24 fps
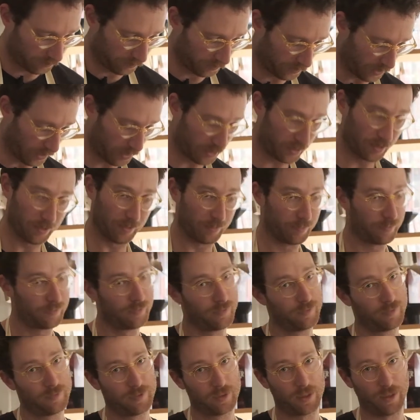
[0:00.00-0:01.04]
That's a
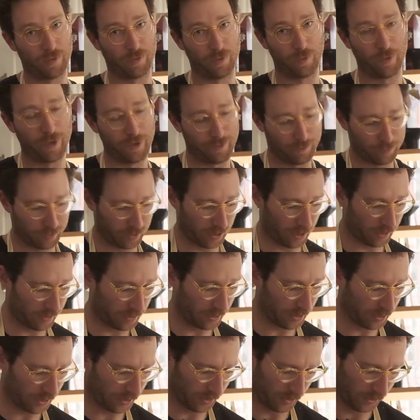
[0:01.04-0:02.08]
different way of
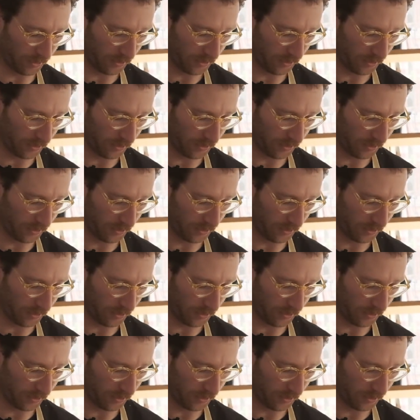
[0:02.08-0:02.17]
pronouncing it.